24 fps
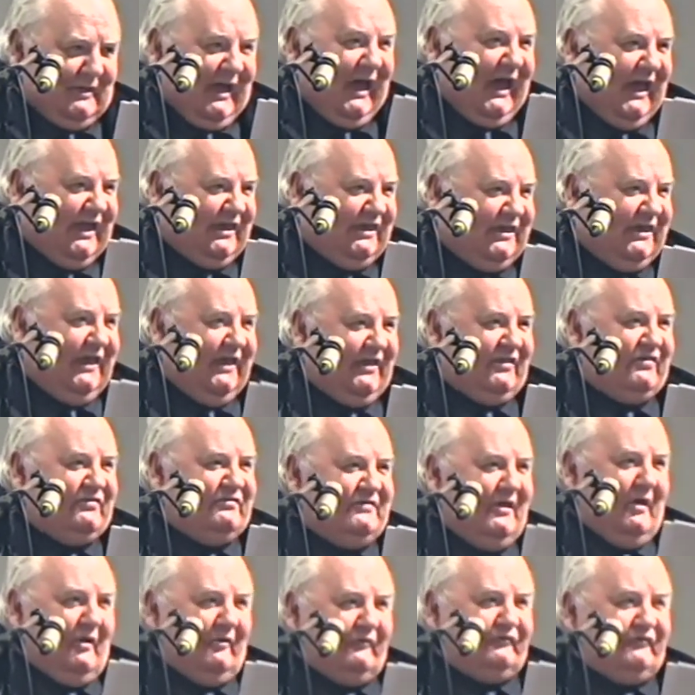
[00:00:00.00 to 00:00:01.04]
I
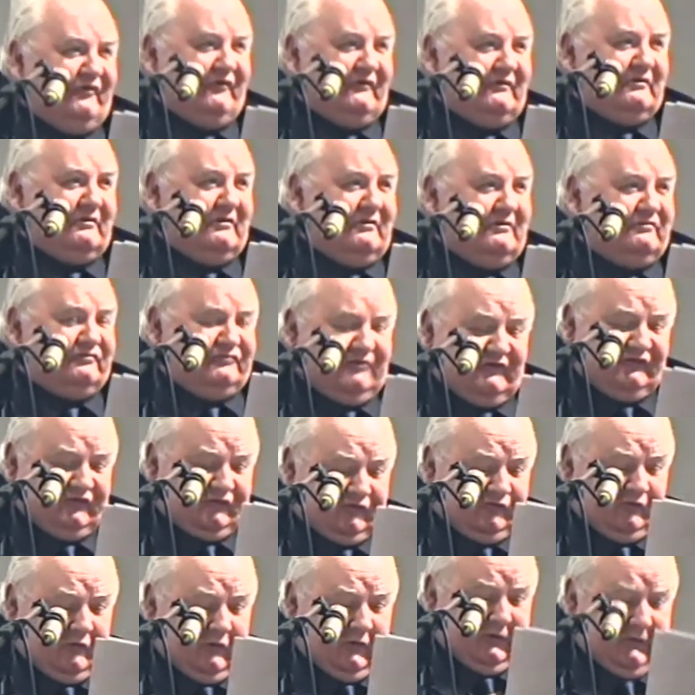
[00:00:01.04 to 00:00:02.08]
hate now to
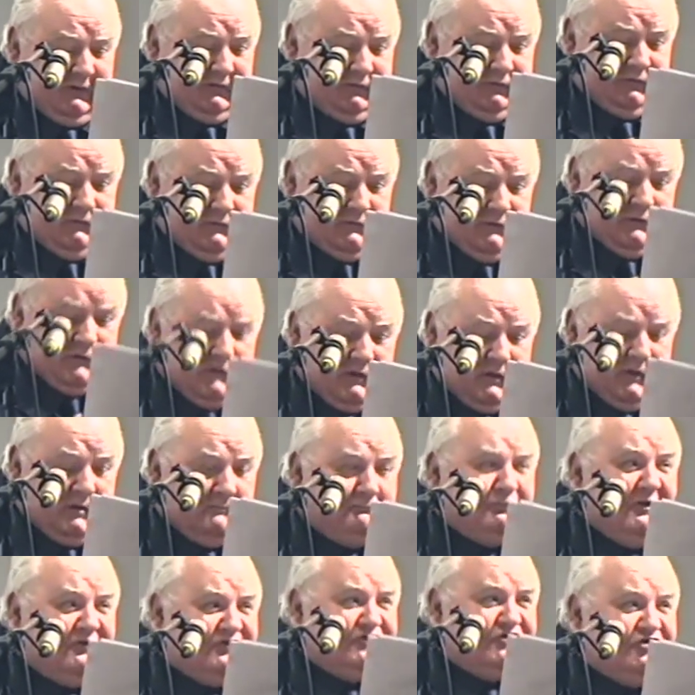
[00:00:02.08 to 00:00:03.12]
destroy it.
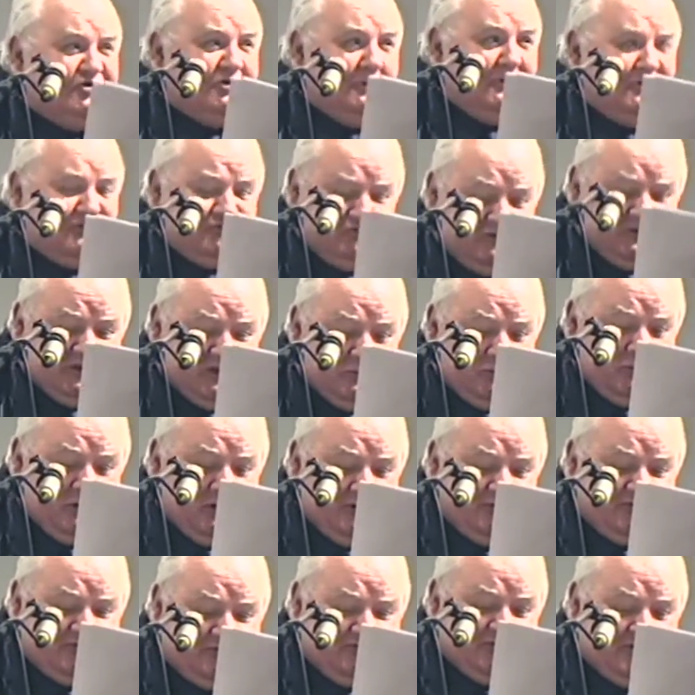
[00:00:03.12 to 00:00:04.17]
But you know what's really
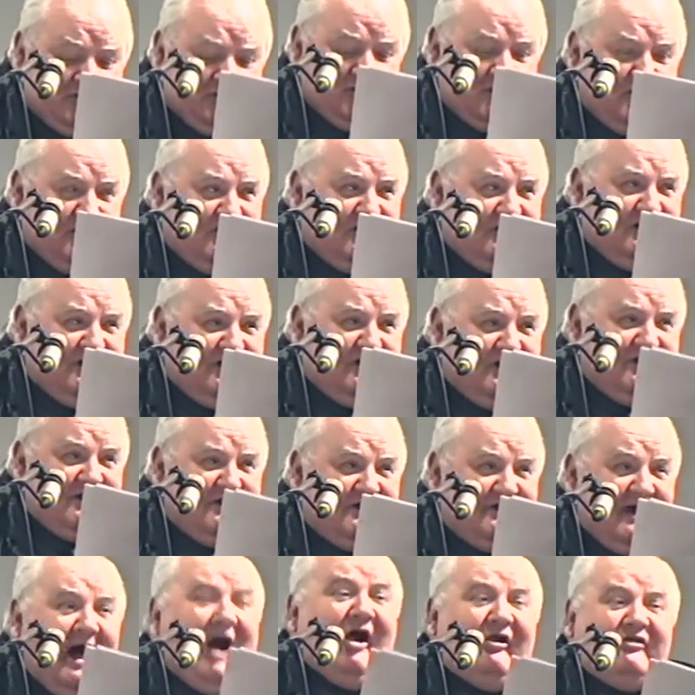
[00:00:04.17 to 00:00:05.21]
worse?
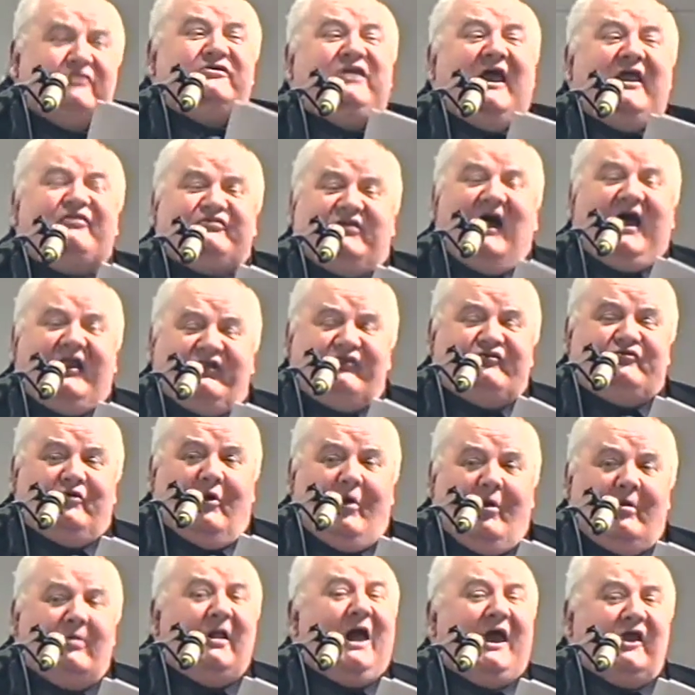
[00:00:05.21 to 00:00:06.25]
I'll get that
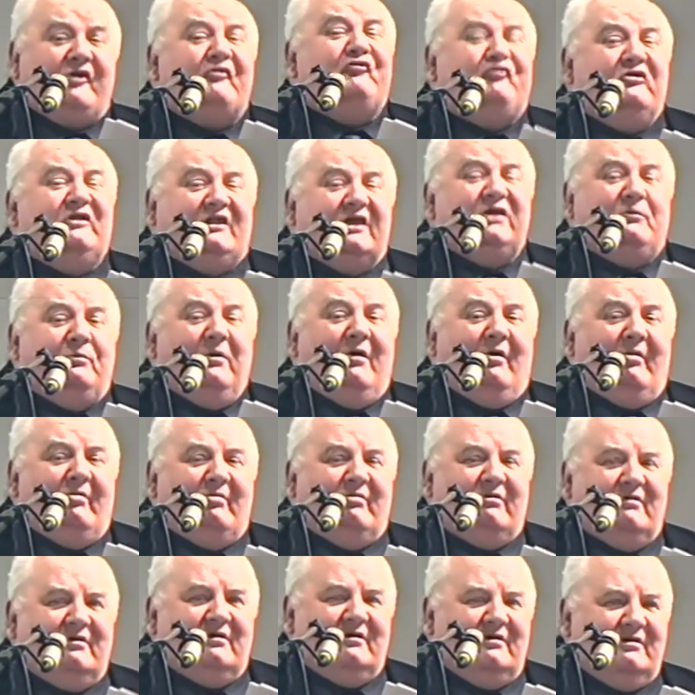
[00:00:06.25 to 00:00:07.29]
doll, I really
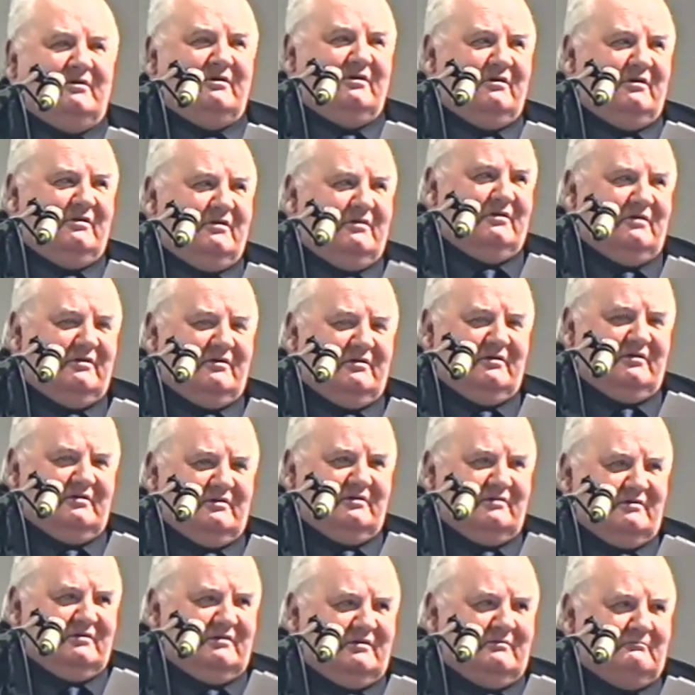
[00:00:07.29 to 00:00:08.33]
will.
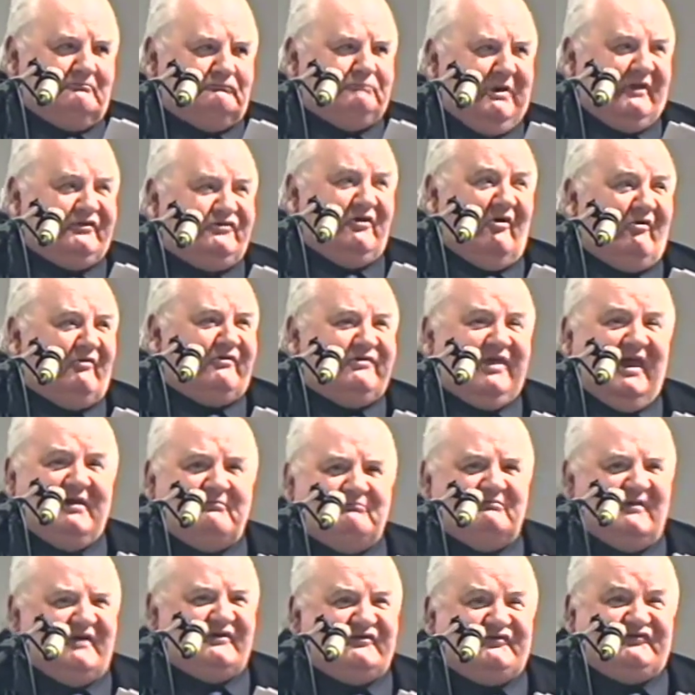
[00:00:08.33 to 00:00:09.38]
But I'll
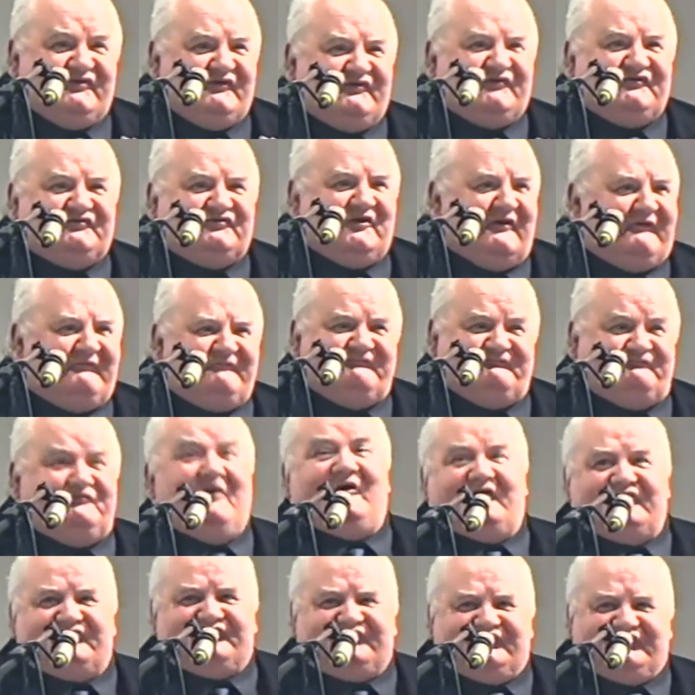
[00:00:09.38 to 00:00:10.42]
get my sister
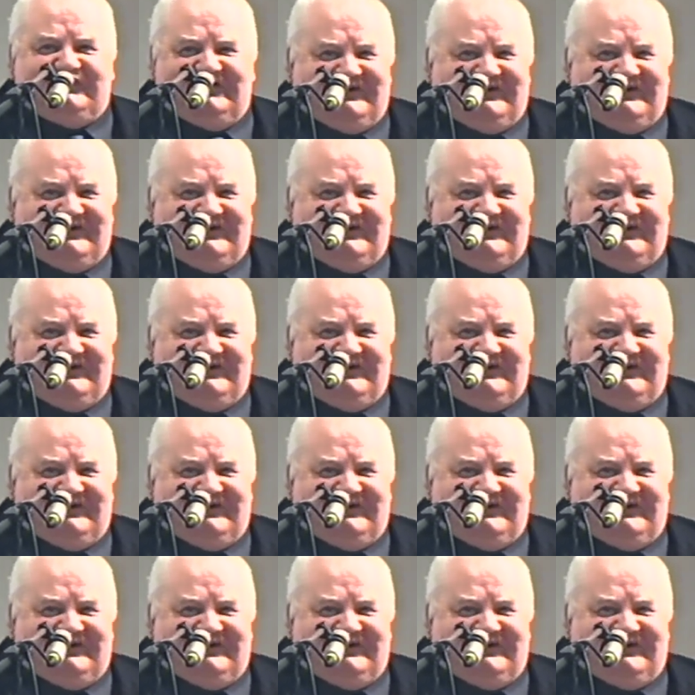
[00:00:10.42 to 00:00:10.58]
first.